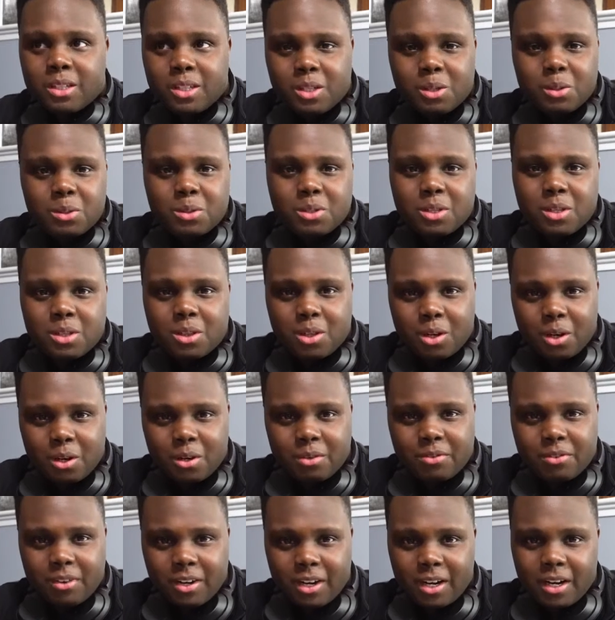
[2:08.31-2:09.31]

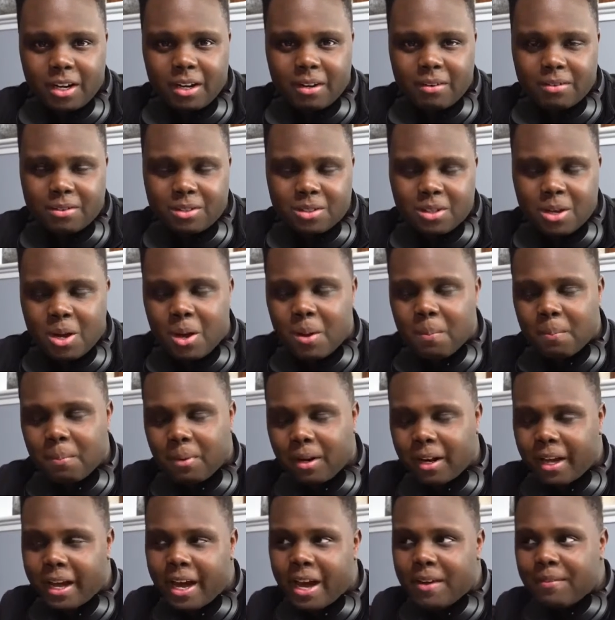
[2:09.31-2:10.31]
QC35s, but
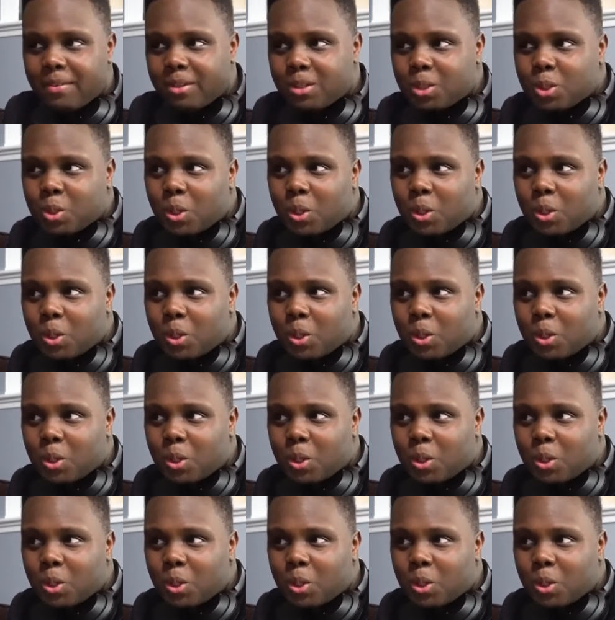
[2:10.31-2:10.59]
I haven't